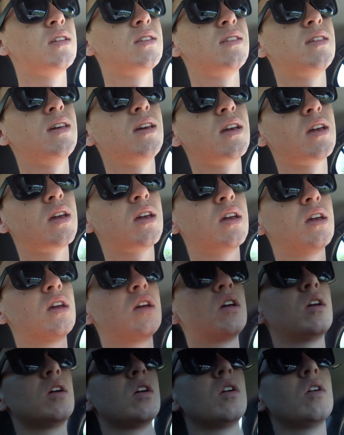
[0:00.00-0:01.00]
thick
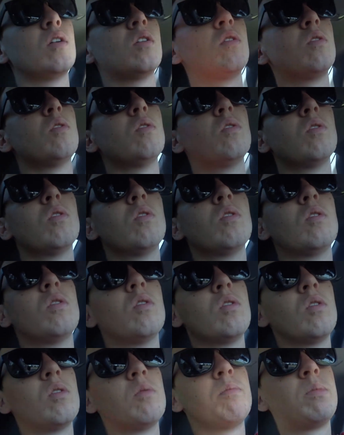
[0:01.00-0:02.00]

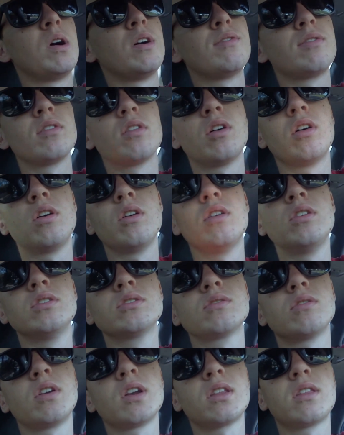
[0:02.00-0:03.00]
or
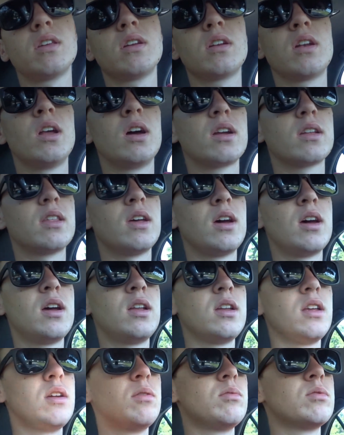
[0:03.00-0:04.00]
buffaloes or anything like
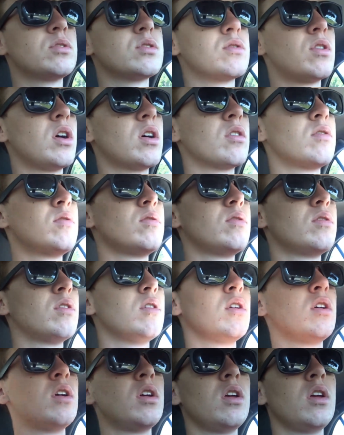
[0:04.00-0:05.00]
that. It will struggle.
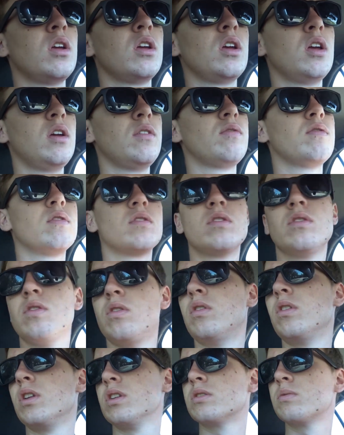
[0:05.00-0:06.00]
If the
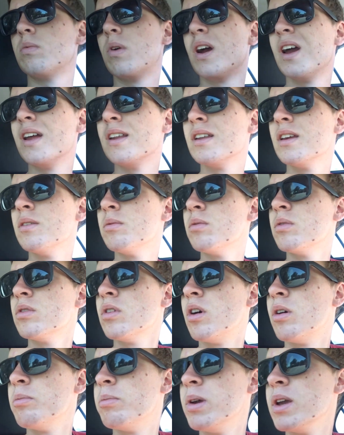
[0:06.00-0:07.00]
lawn is wet, it will
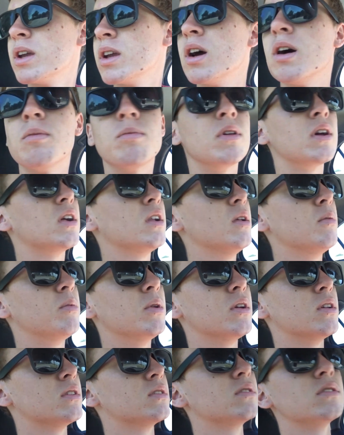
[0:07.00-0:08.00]
not pick up the
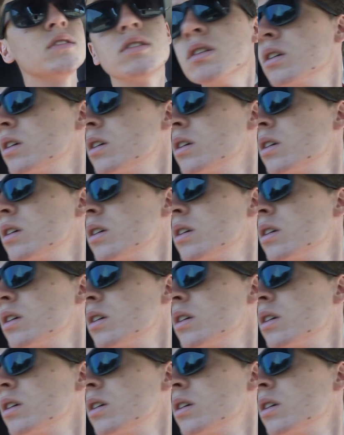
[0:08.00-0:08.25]
clippings.